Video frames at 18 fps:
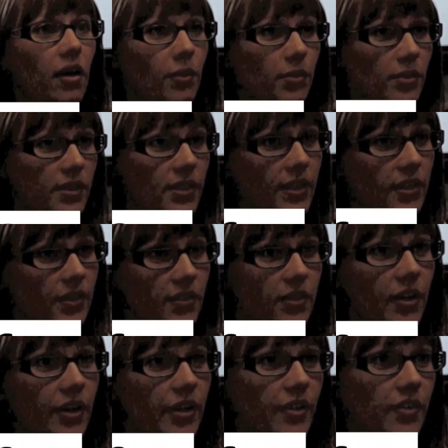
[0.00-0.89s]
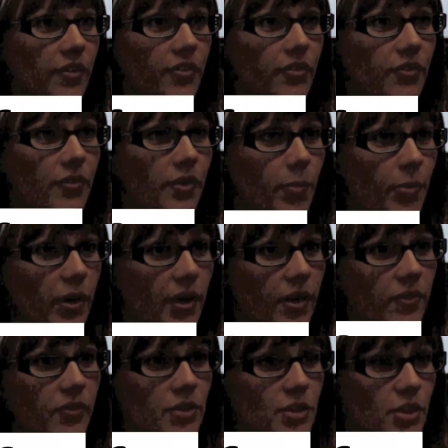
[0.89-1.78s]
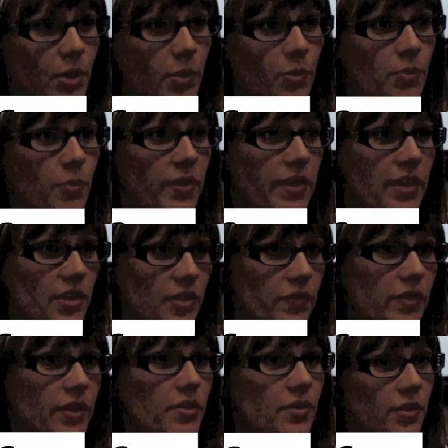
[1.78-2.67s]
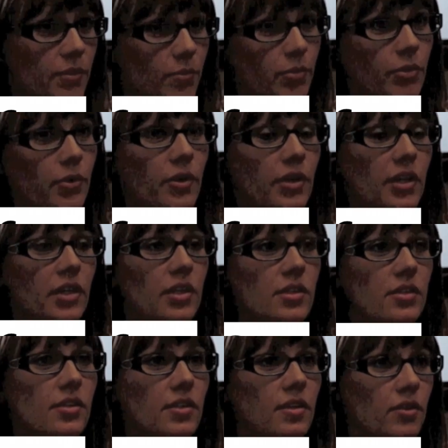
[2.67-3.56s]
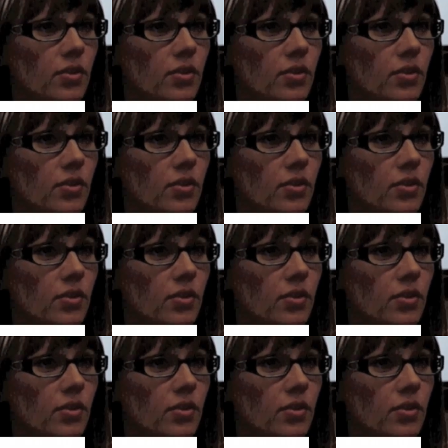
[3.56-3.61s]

I was sick and tired of applying for jobs with individual employers